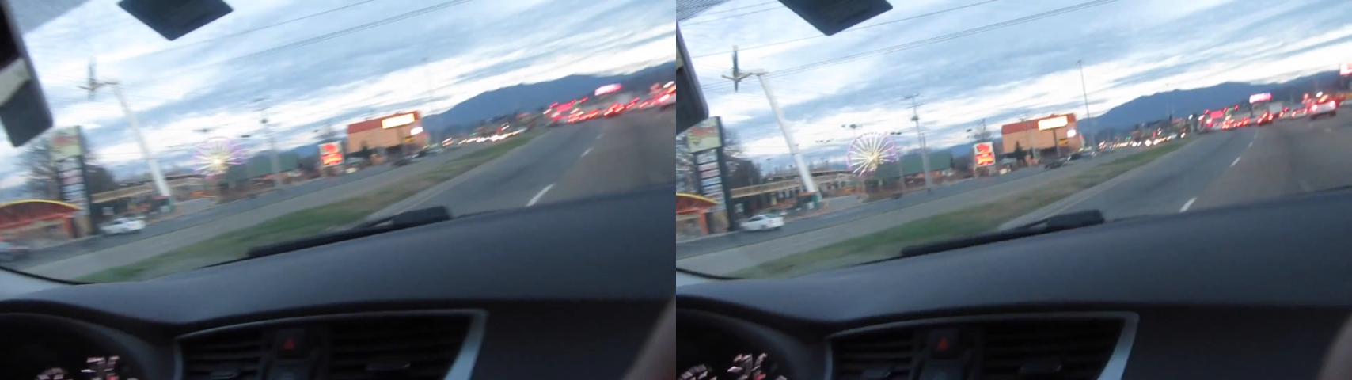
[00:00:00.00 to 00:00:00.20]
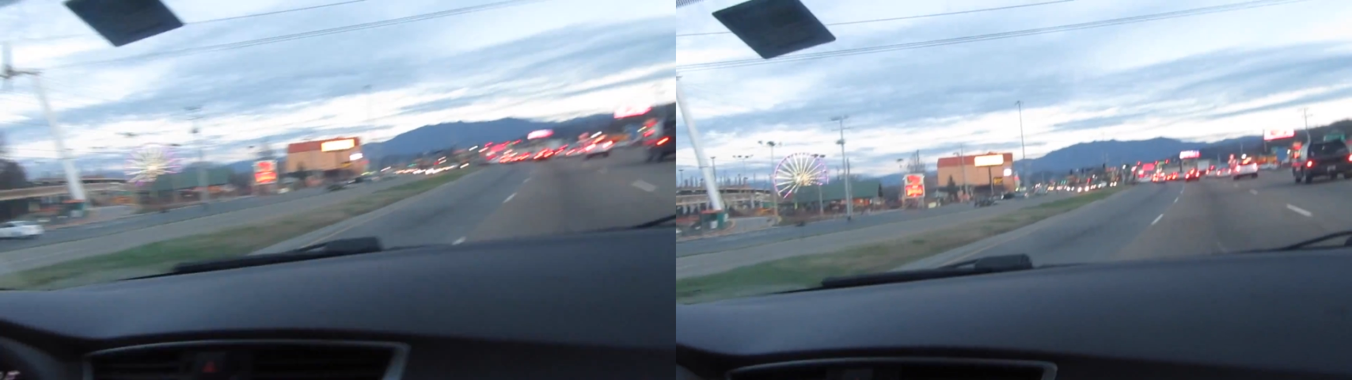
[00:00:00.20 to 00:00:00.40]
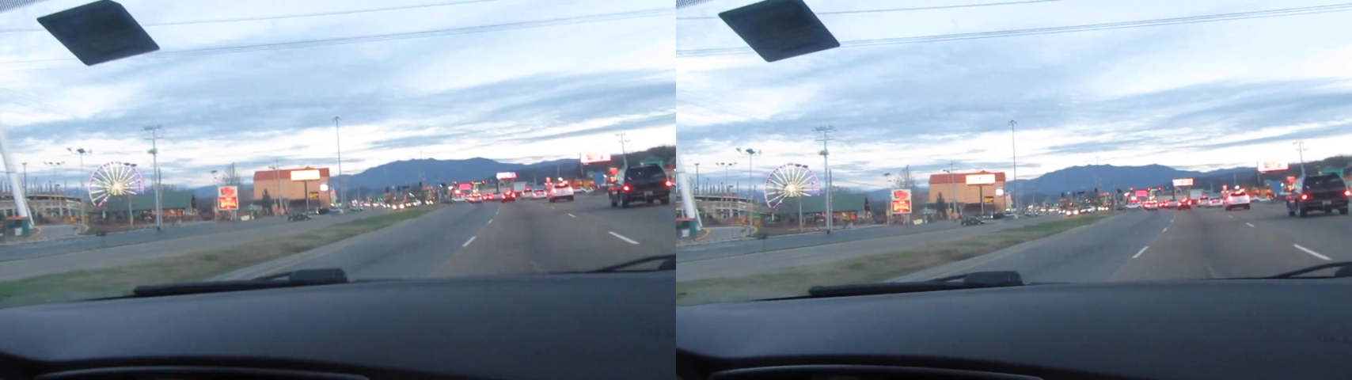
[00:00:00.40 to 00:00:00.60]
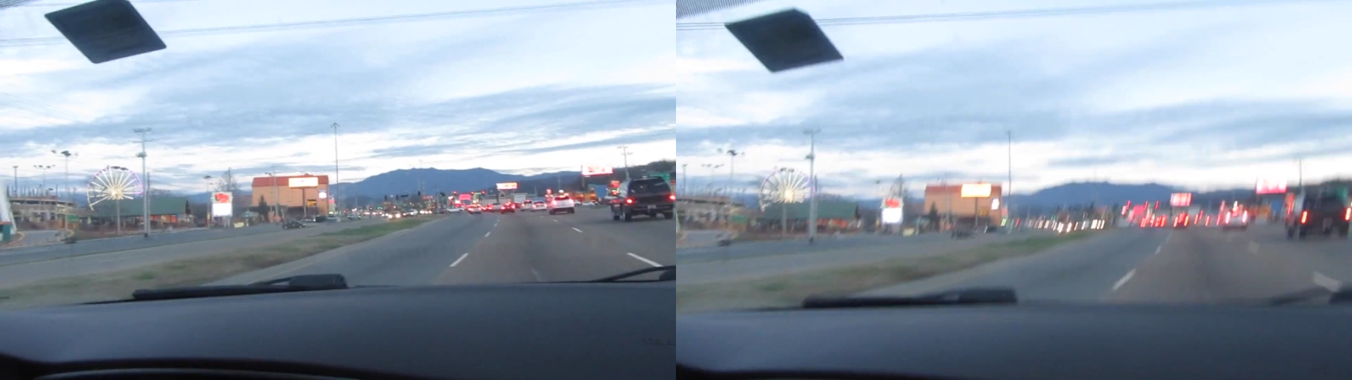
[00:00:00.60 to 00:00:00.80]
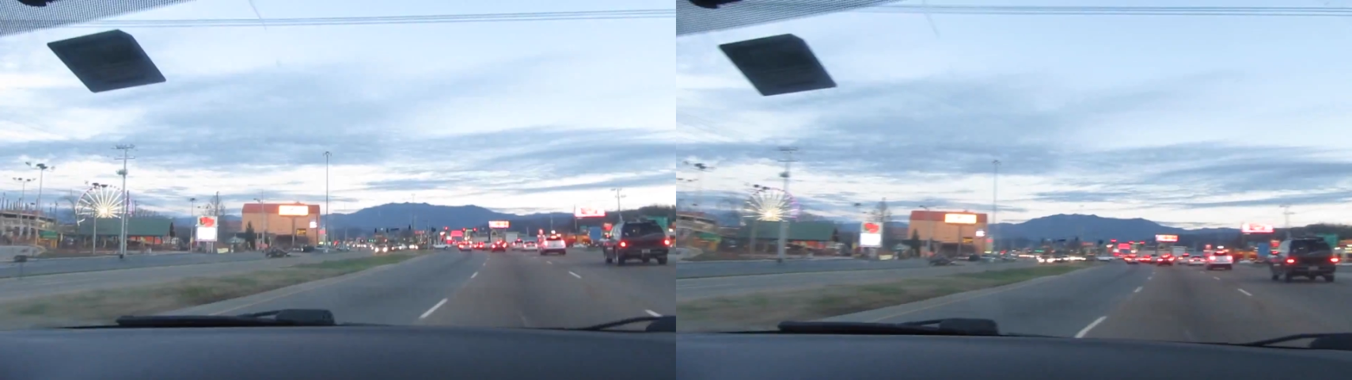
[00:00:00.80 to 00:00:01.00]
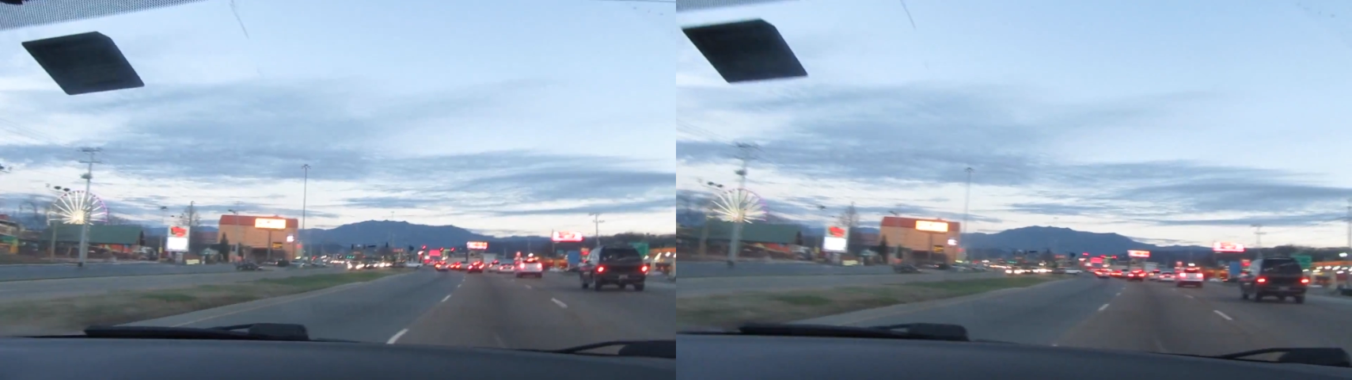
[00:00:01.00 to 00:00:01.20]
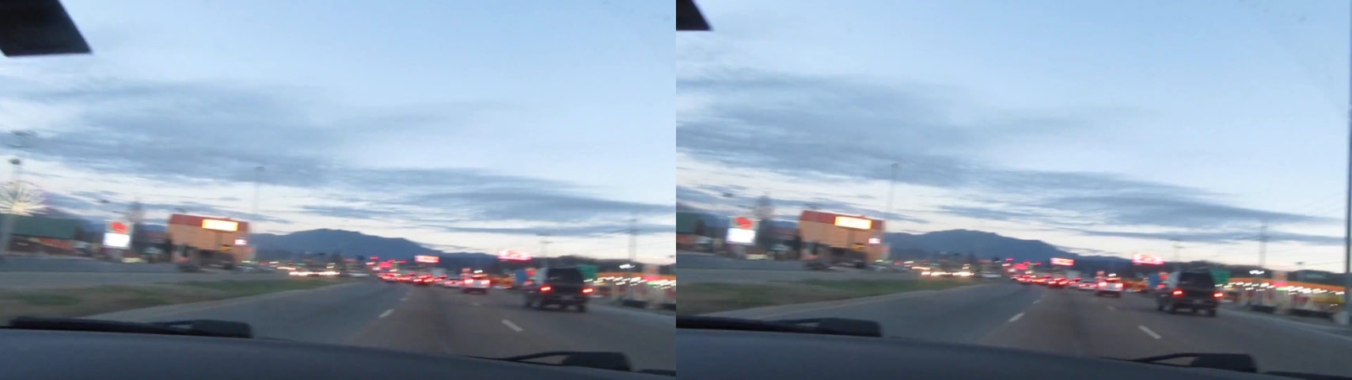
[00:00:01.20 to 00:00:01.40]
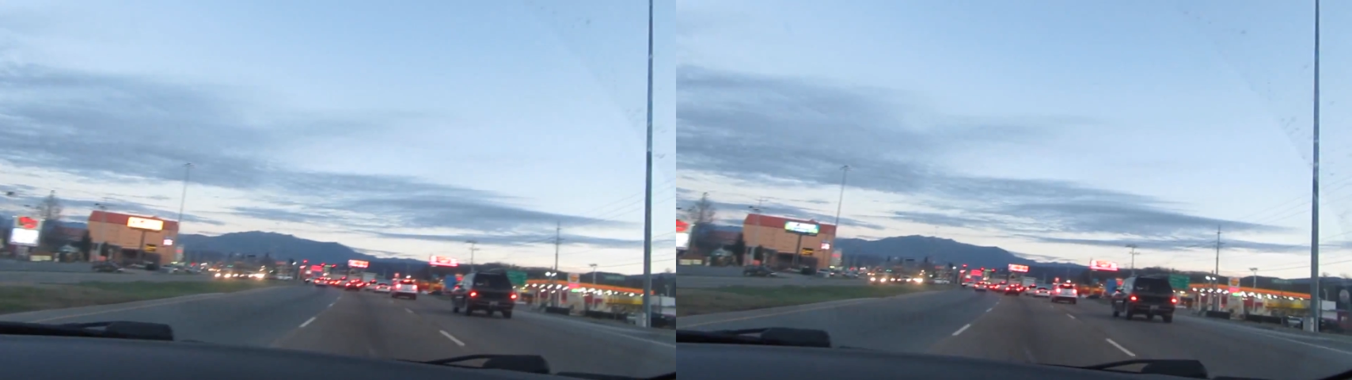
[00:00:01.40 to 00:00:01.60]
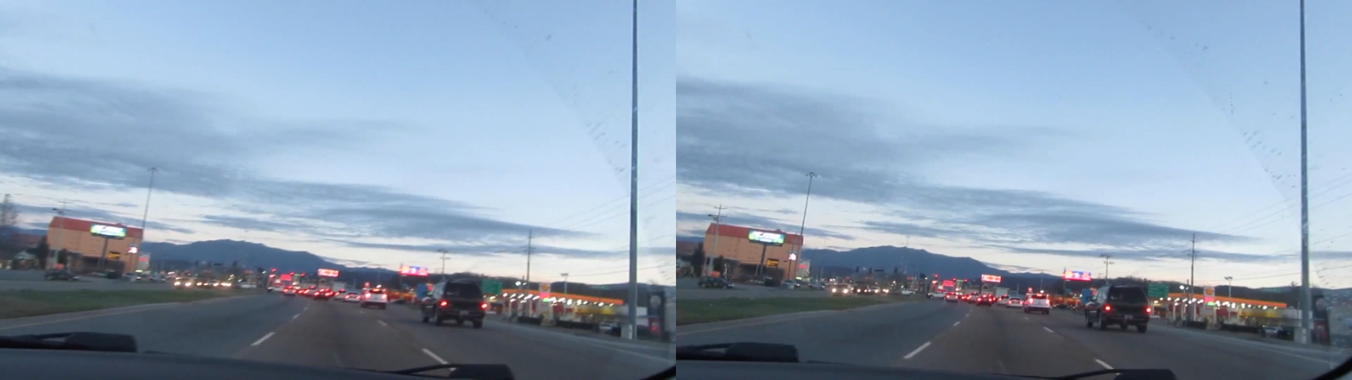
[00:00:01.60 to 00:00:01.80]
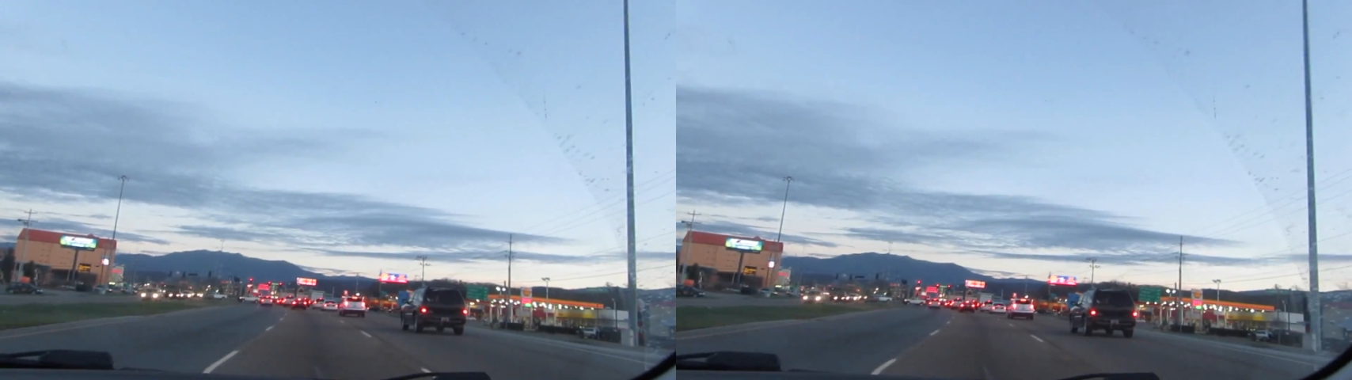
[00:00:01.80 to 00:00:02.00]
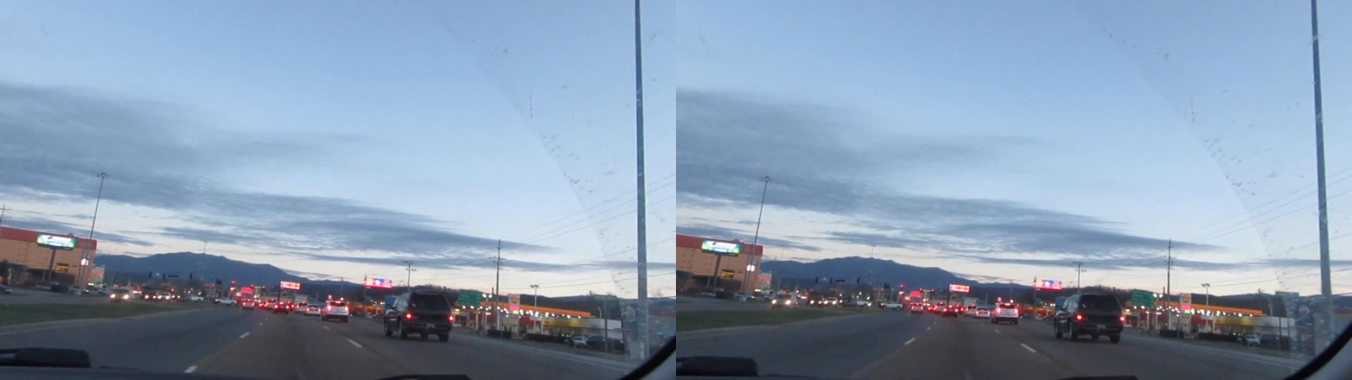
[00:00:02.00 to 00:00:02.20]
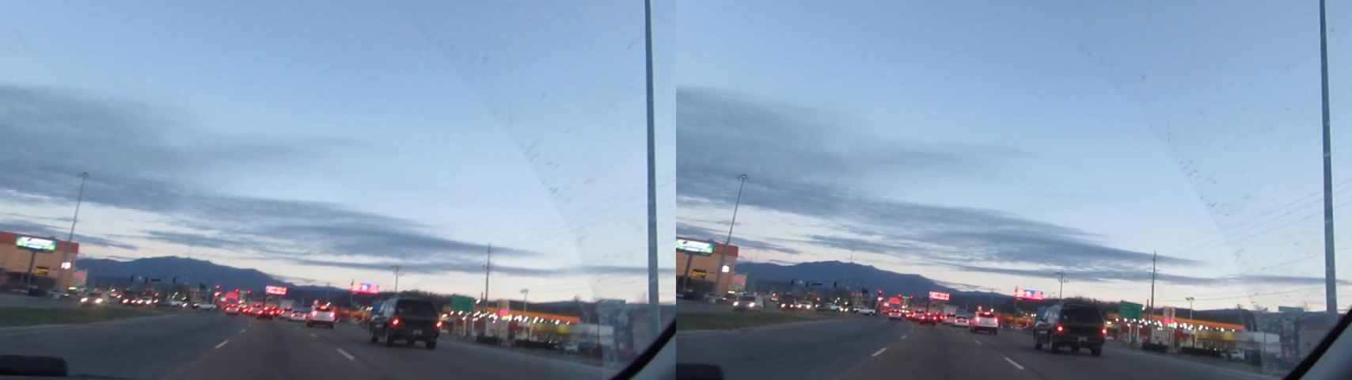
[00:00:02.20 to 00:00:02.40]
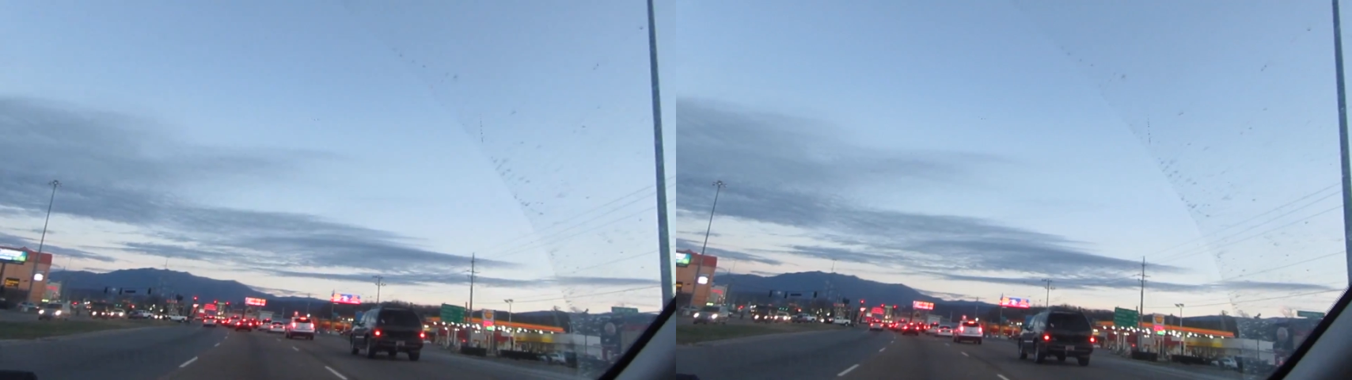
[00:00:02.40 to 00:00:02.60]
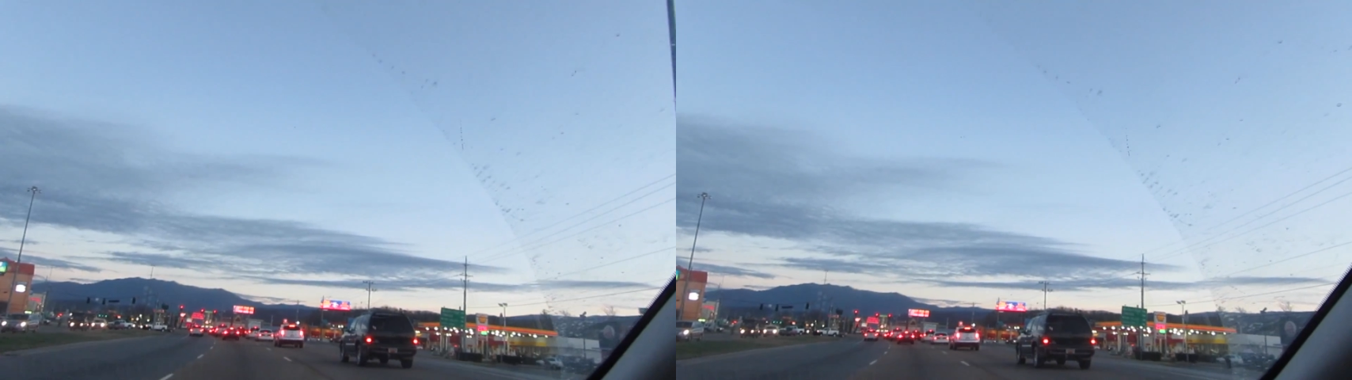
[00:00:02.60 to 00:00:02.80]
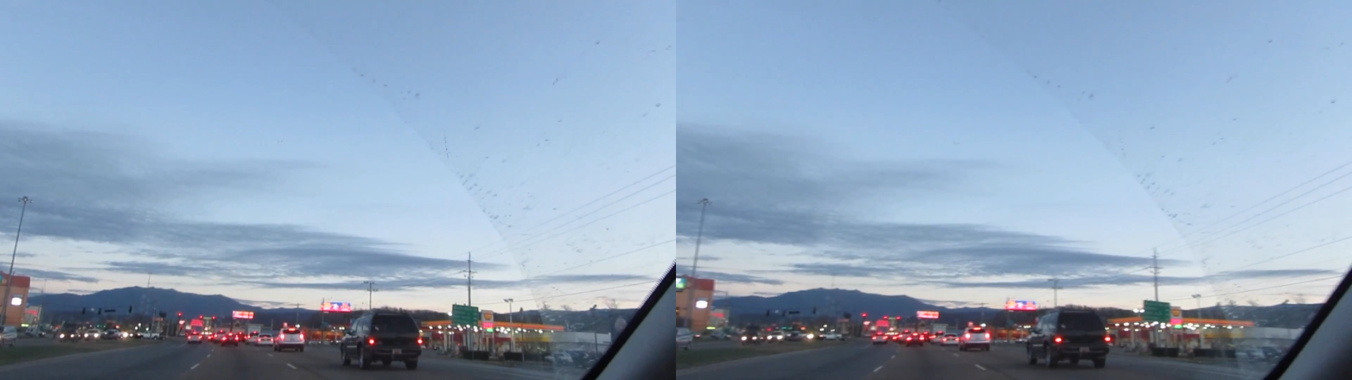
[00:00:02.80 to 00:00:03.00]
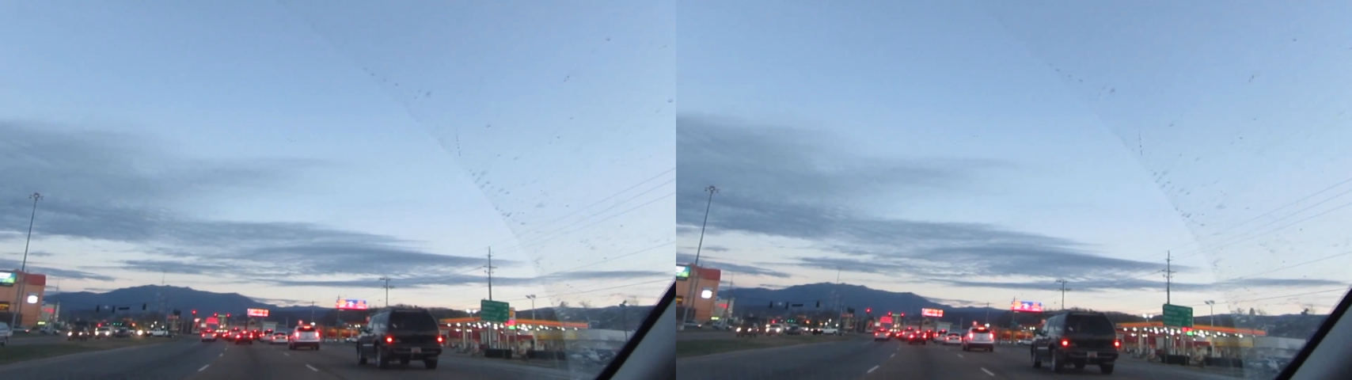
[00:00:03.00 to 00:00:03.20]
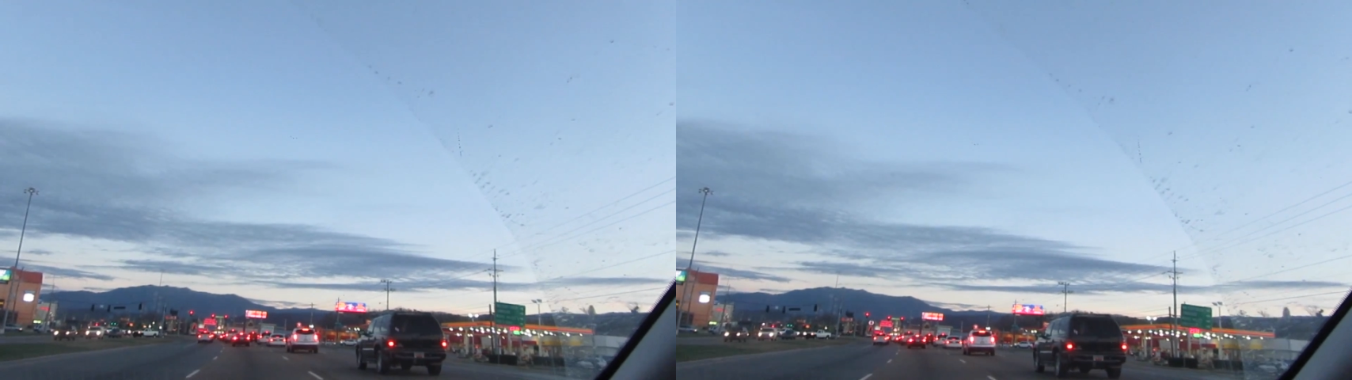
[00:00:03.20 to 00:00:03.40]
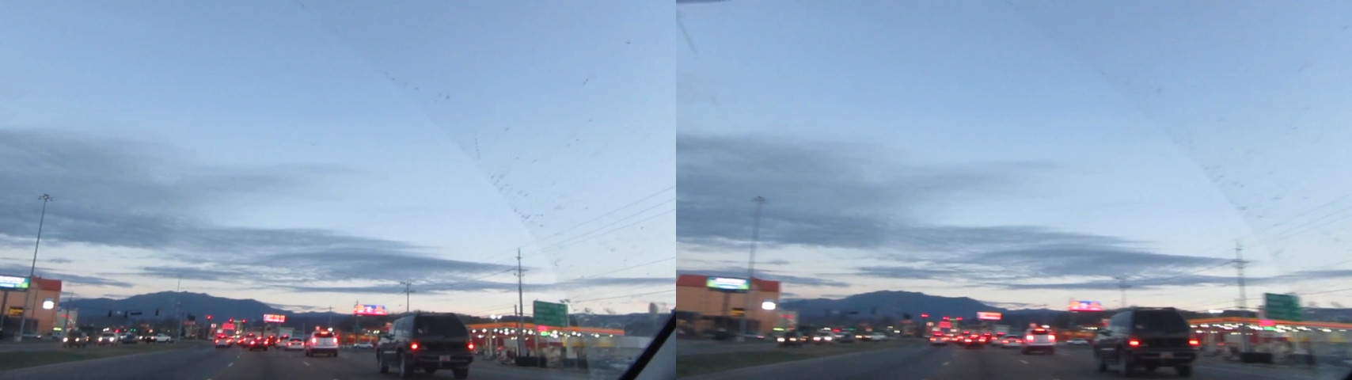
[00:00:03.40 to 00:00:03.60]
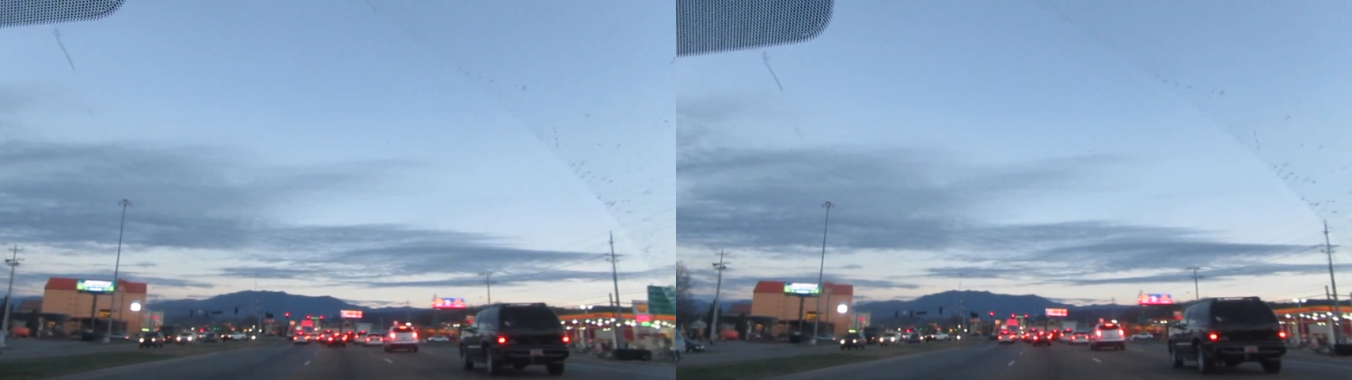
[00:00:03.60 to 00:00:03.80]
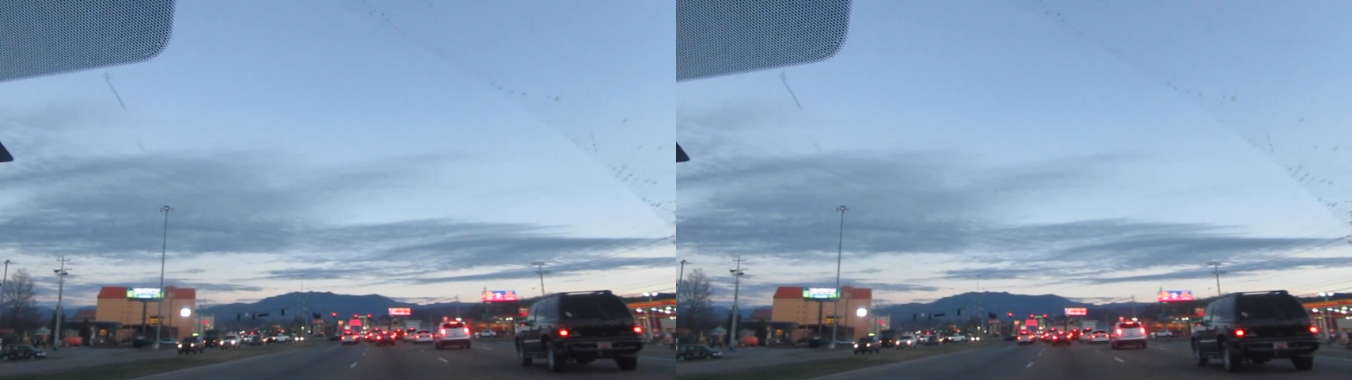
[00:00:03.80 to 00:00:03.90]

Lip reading: [unreadable: no face in view]